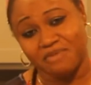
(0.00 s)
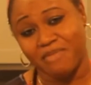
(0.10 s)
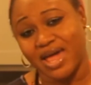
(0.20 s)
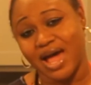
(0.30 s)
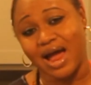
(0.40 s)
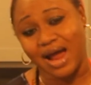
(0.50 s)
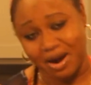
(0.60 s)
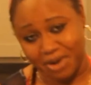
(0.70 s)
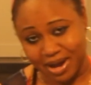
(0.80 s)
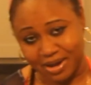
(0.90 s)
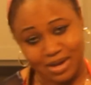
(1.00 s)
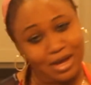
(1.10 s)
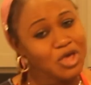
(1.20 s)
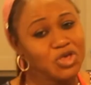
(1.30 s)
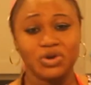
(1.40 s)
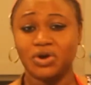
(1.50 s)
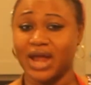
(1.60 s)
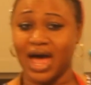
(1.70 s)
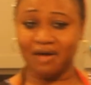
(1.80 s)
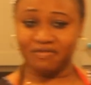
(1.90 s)
in my akara. You
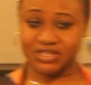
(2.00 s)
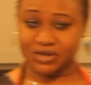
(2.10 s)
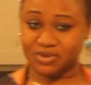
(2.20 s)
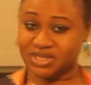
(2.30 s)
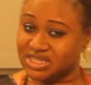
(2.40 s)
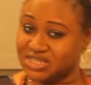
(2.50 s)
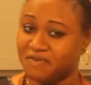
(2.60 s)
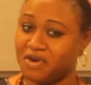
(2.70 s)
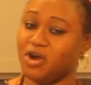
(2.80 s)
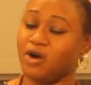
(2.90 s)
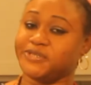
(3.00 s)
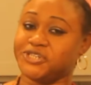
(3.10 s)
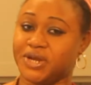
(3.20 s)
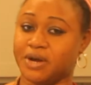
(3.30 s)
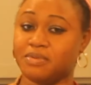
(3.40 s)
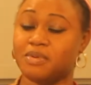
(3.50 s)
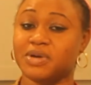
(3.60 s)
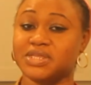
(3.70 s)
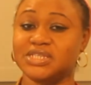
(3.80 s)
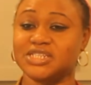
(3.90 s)
don't have to. This is very optional,
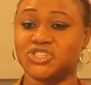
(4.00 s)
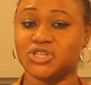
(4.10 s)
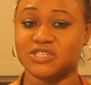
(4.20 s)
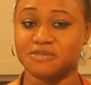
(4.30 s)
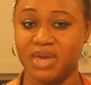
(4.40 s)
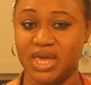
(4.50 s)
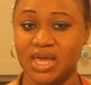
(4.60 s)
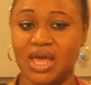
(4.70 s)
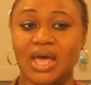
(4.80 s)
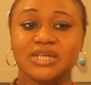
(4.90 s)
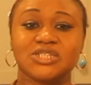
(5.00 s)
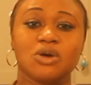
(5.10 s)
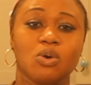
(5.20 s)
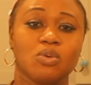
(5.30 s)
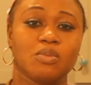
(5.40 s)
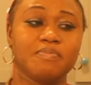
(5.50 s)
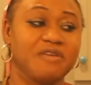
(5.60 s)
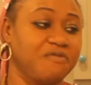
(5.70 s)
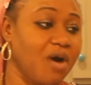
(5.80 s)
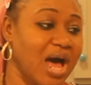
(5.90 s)
but this is just me. So
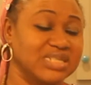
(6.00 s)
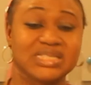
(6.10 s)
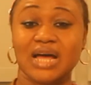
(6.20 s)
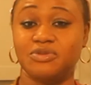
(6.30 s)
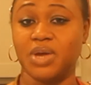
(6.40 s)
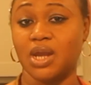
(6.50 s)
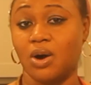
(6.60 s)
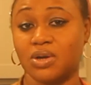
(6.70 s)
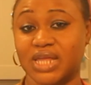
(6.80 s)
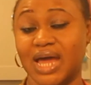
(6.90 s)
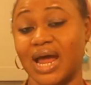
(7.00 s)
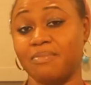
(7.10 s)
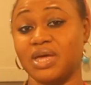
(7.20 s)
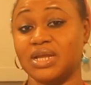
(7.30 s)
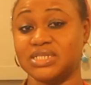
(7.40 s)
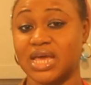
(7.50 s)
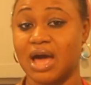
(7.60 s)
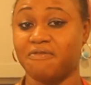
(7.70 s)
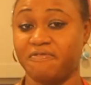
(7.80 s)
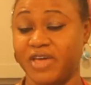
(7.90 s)
before I start doing all that, I'm gonna take
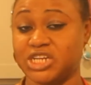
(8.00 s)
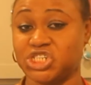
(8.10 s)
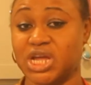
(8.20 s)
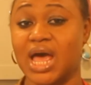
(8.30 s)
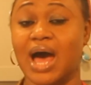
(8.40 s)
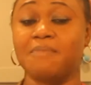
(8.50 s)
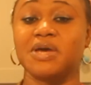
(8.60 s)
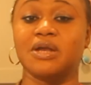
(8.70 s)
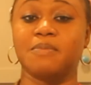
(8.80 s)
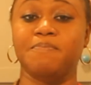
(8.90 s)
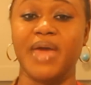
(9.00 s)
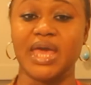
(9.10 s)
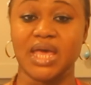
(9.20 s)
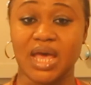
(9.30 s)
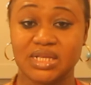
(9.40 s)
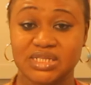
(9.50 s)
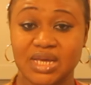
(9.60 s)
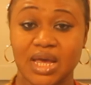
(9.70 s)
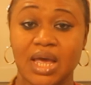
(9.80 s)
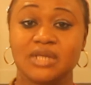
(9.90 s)
out fish, I'm gonna bake it,
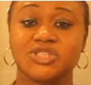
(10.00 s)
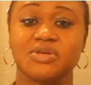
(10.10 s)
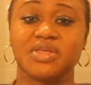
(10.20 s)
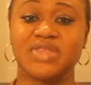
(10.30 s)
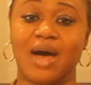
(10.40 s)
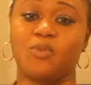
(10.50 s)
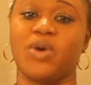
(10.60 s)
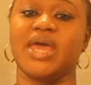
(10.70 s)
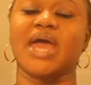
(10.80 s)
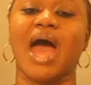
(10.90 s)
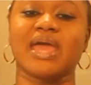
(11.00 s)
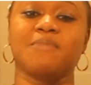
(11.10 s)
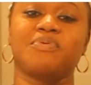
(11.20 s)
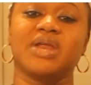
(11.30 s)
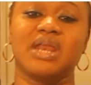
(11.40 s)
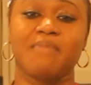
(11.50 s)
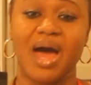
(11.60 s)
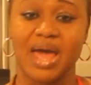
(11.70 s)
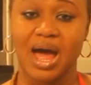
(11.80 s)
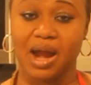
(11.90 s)
so that way I can put it in my
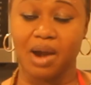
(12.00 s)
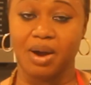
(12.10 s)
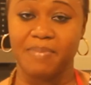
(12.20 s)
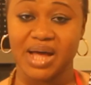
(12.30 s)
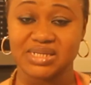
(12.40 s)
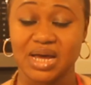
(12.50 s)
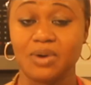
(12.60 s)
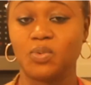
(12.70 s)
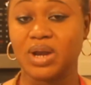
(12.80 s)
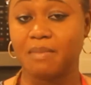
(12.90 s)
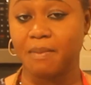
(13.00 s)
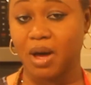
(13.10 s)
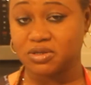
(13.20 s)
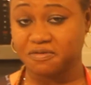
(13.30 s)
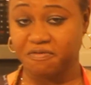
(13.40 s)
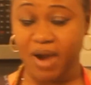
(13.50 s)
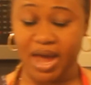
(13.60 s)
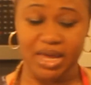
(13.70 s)
akara batter when I'm about to fry